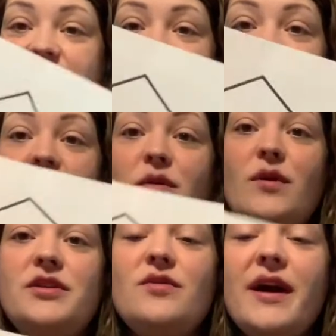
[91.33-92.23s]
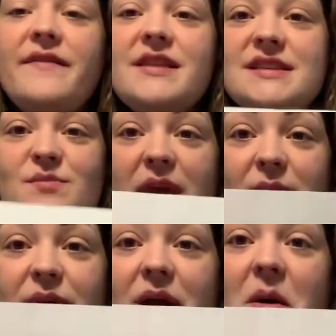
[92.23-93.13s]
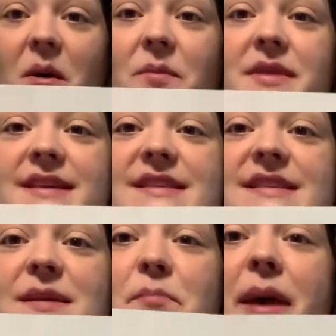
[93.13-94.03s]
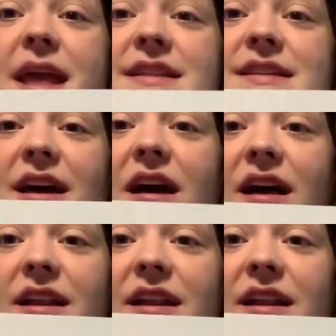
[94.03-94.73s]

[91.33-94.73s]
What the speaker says: So you have this paper at home. This is a pentagon.